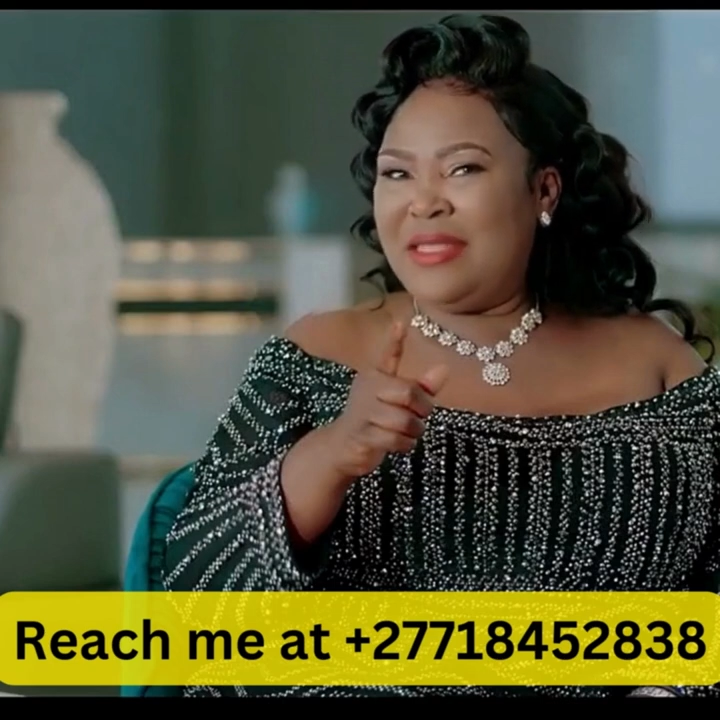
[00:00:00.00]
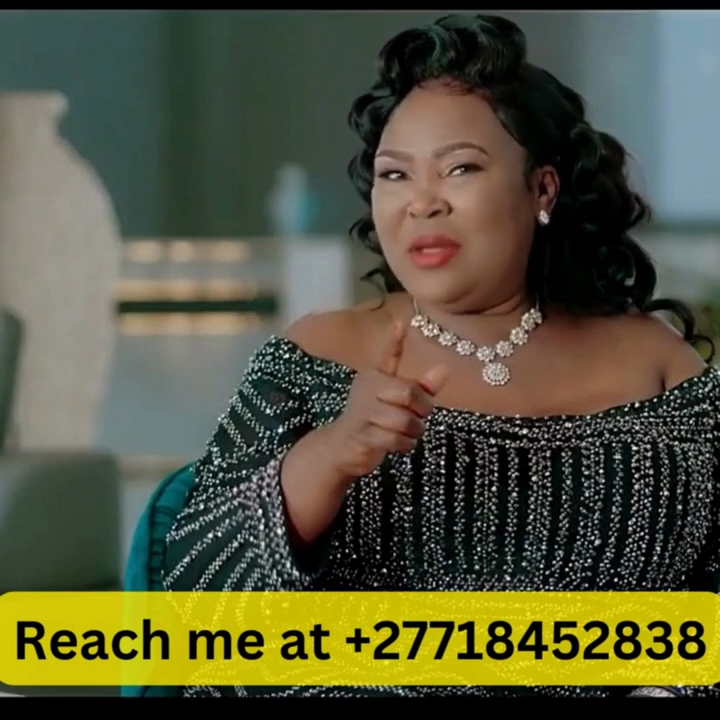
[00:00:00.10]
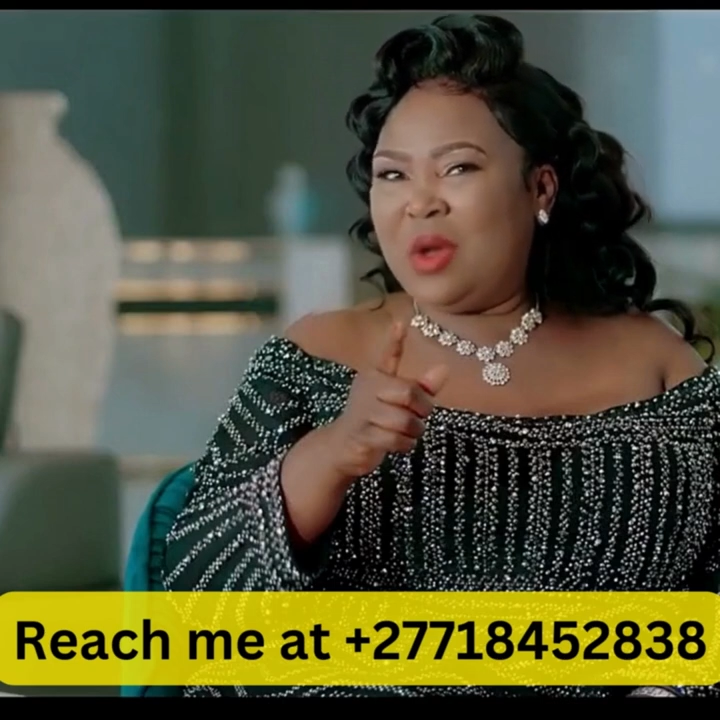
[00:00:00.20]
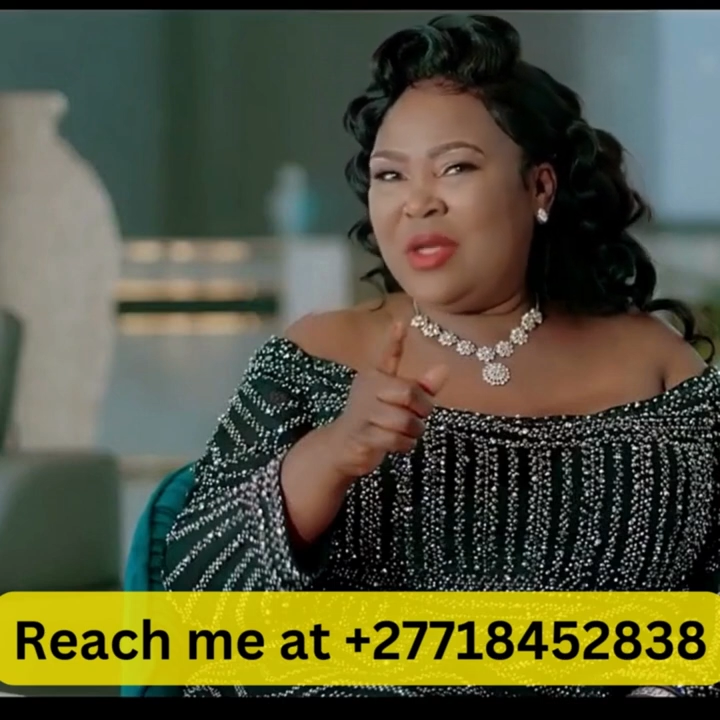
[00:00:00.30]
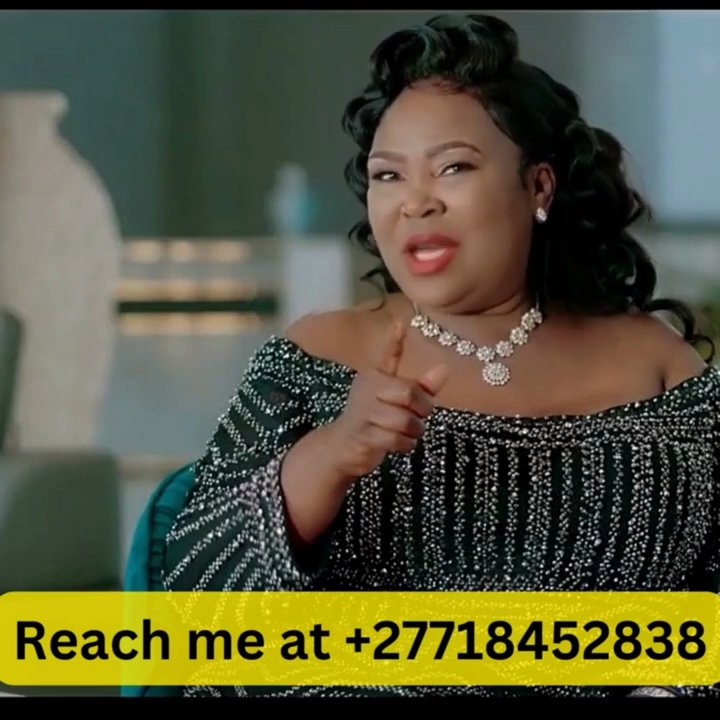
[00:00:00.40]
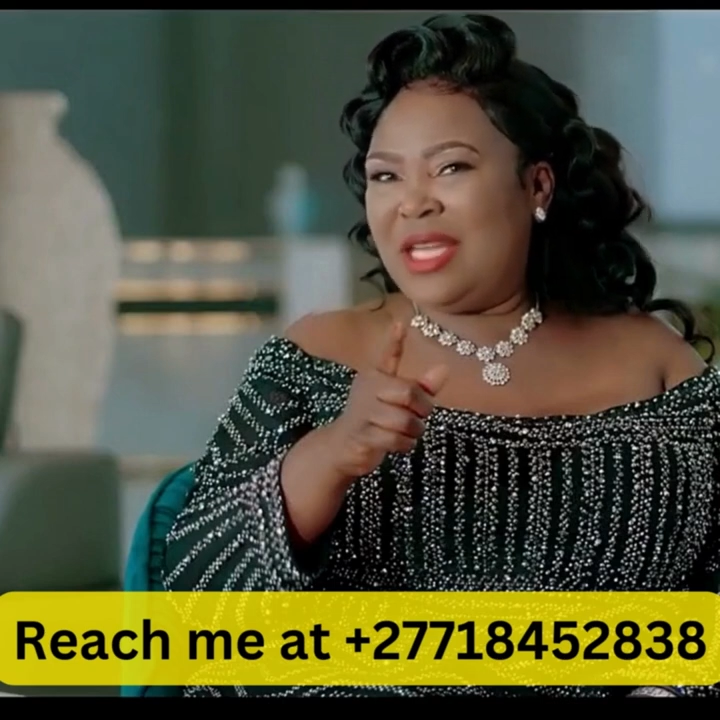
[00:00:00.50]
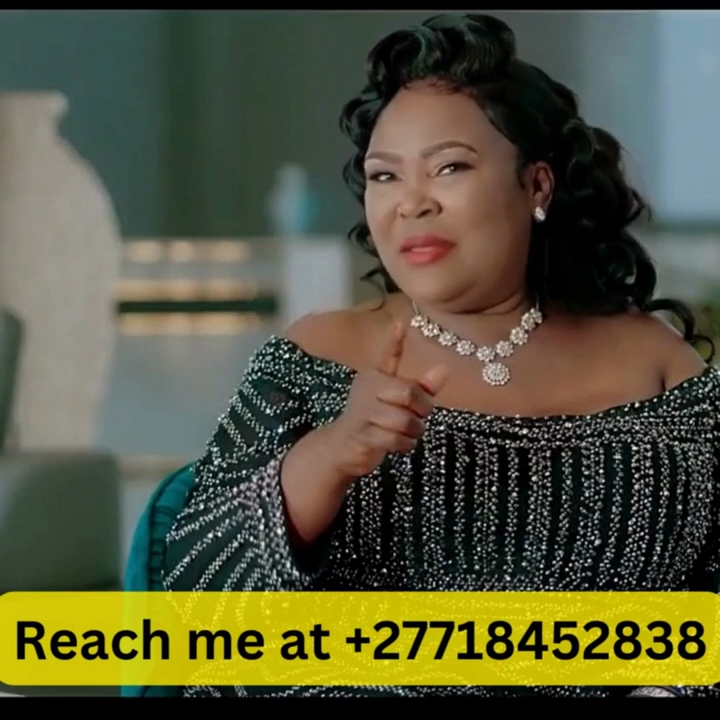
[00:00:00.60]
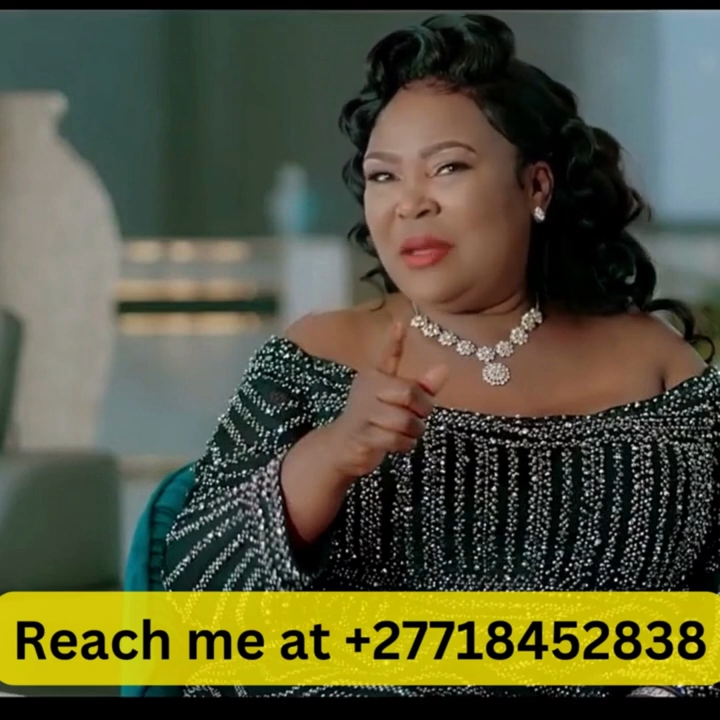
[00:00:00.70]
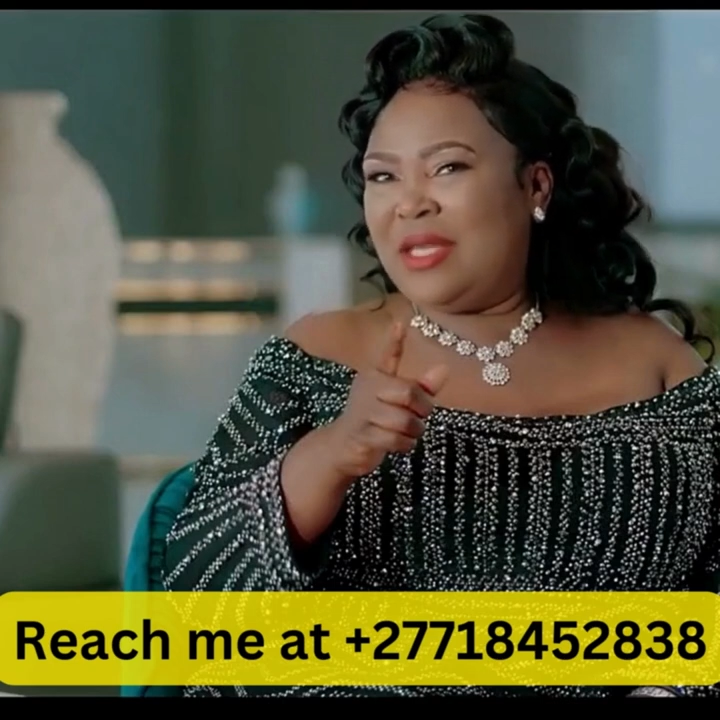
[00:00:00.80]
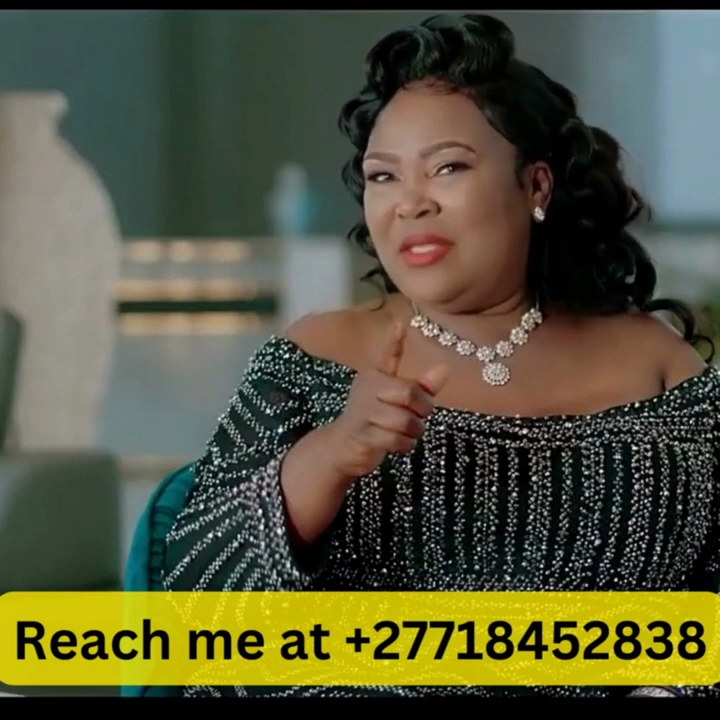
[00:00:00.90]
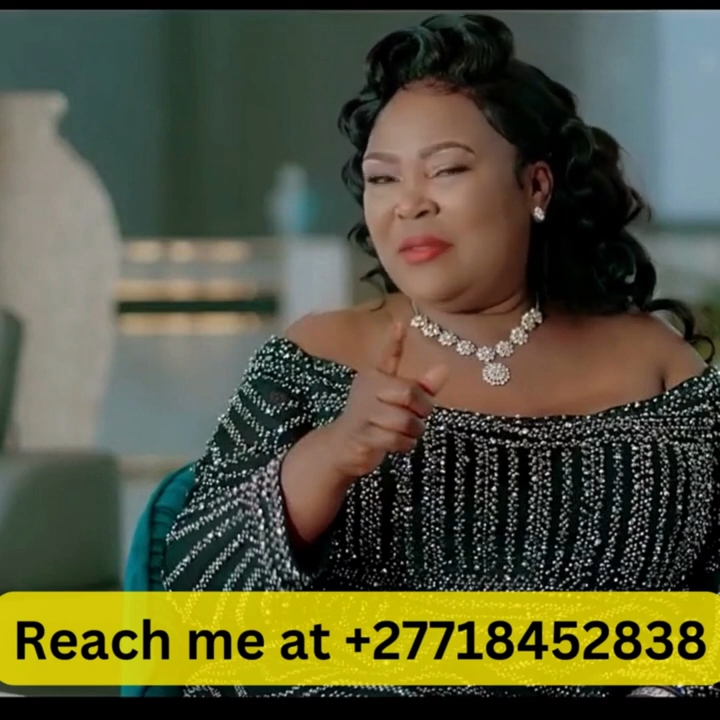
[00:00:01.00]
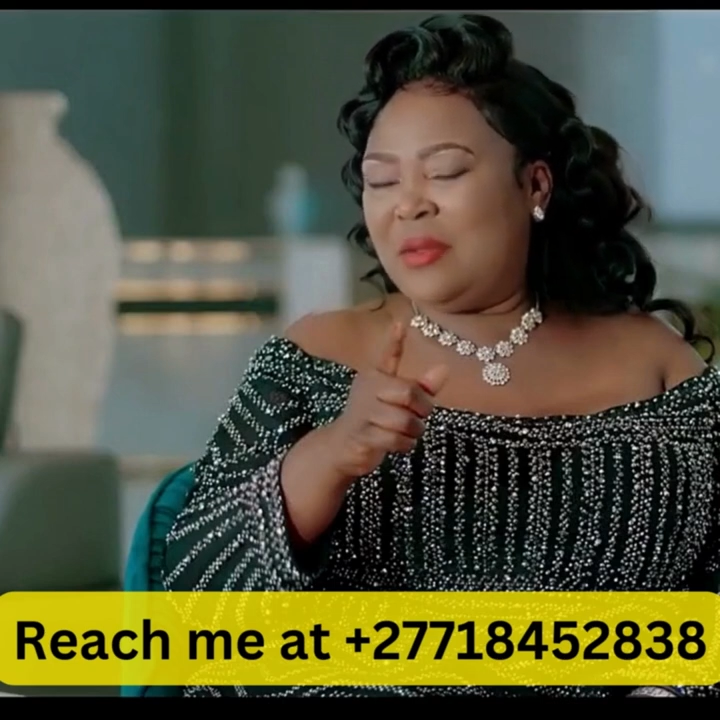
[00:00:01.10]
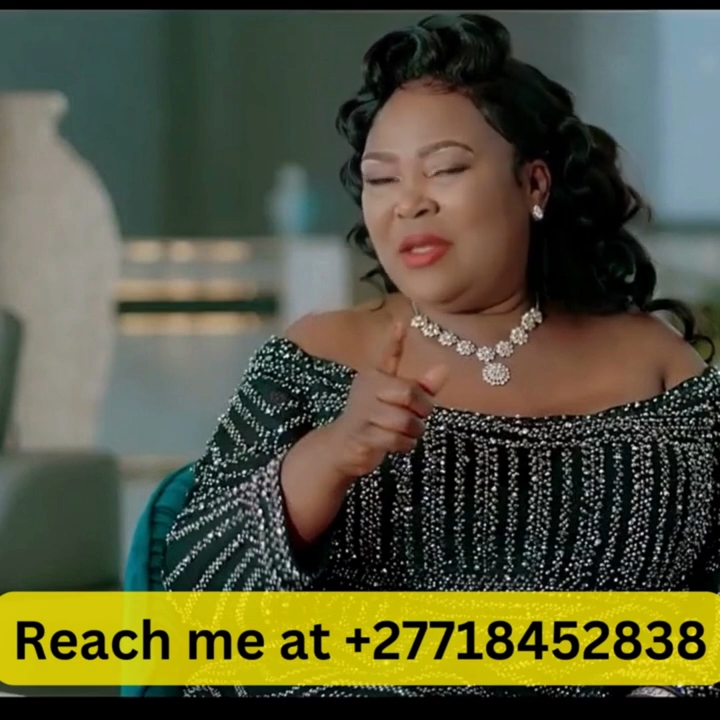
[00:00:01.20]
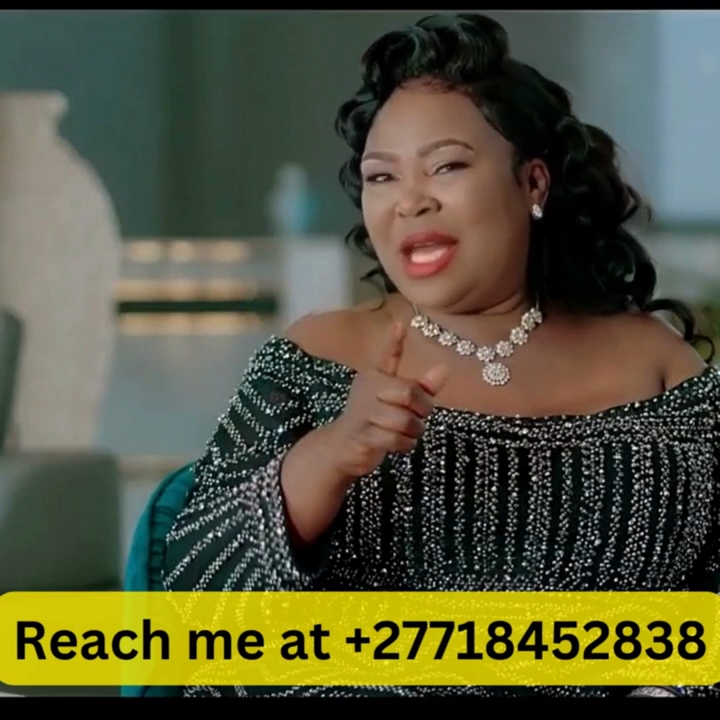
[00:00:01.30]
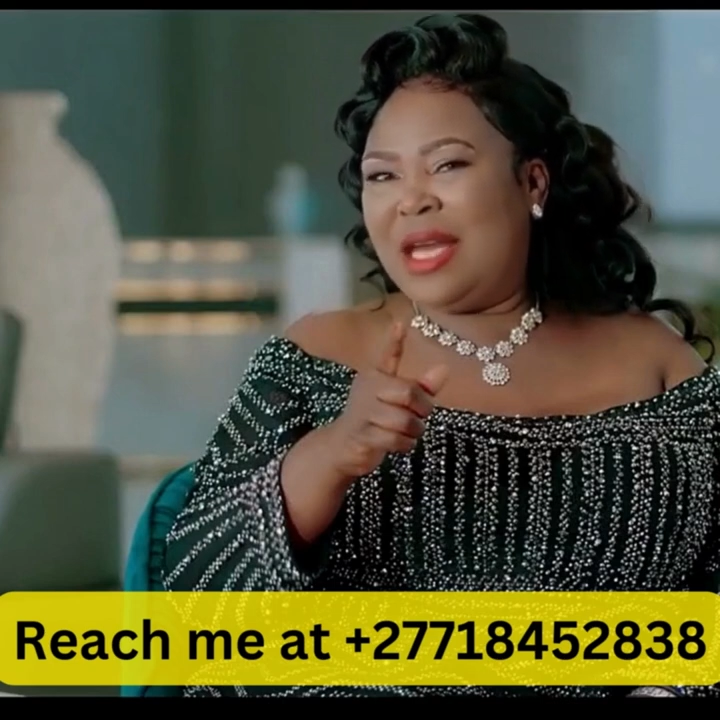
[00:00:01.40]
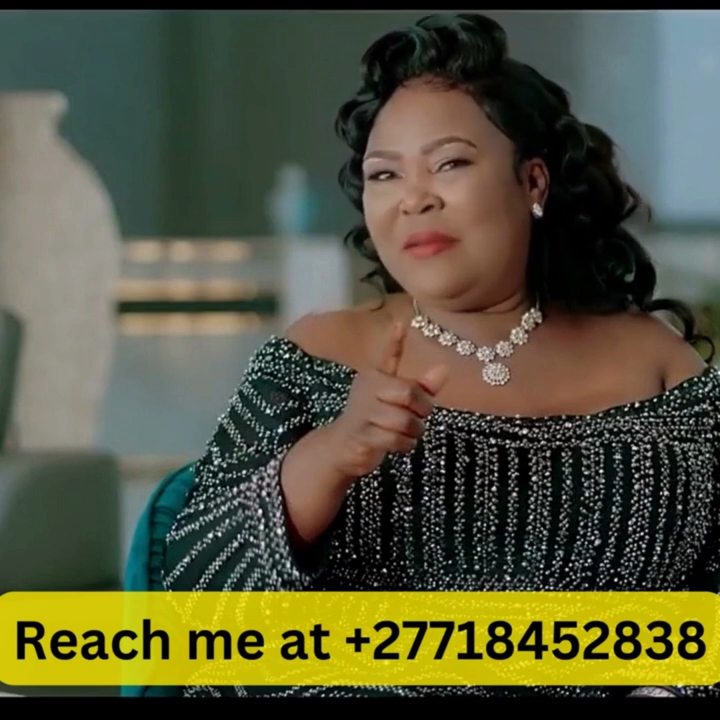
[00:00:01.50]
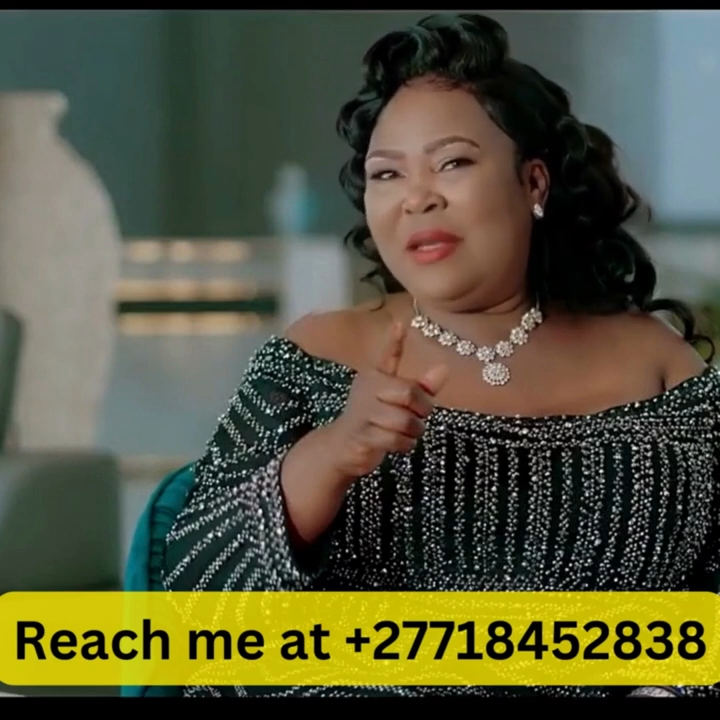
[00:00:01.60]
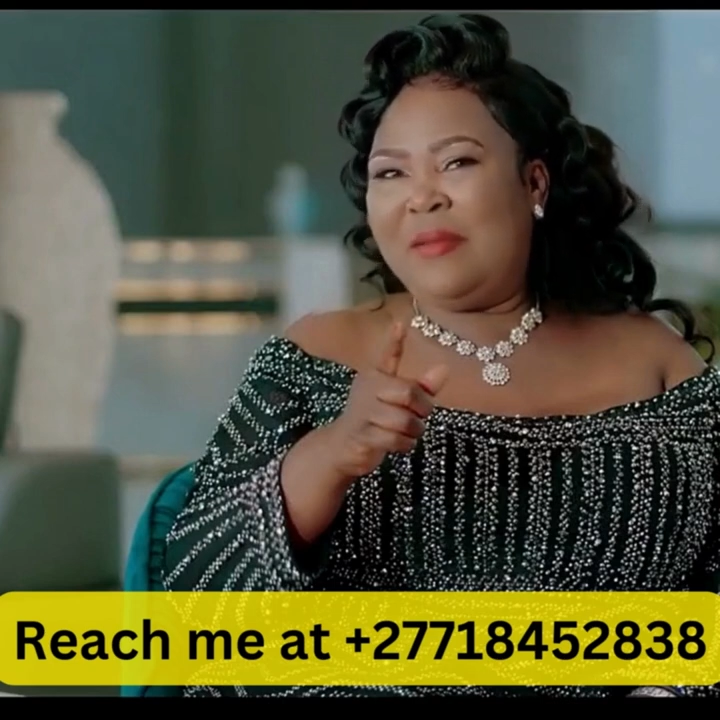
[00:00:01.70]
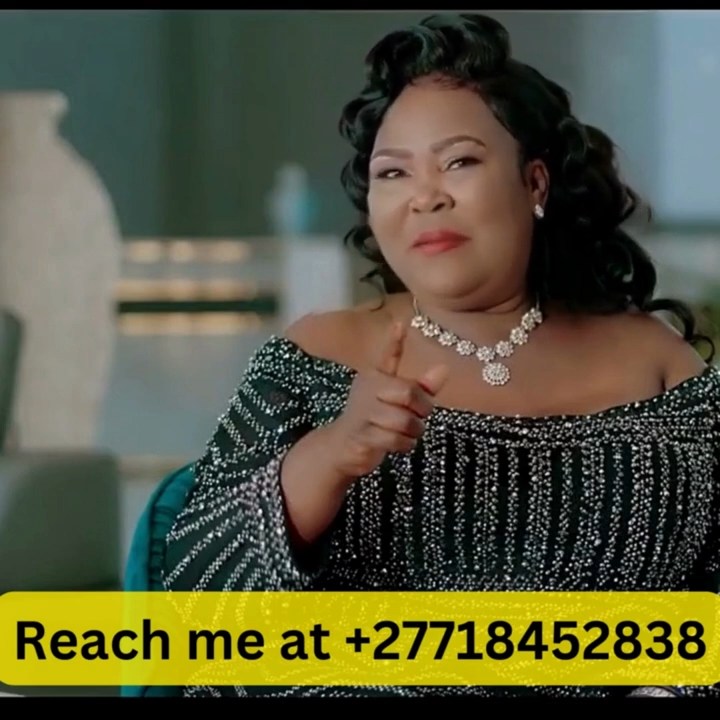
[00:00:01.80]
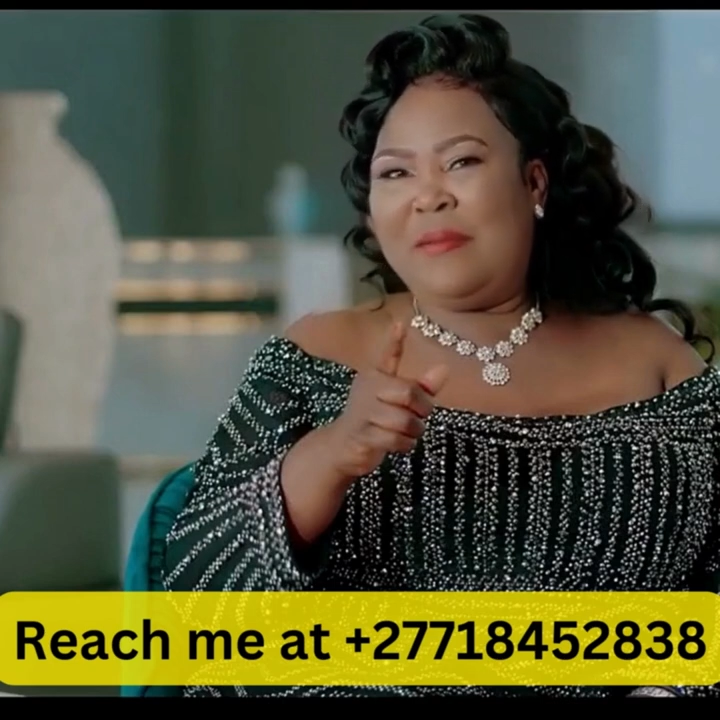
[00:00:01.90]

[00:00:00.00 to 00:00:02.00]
in all aspects of your life.